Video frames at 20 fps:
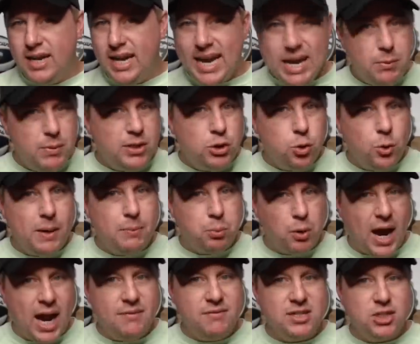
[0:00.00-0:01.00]
He went to a
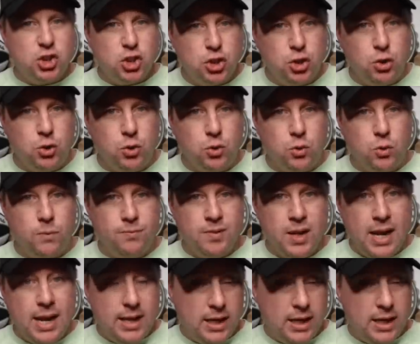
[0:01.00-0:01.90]
private school.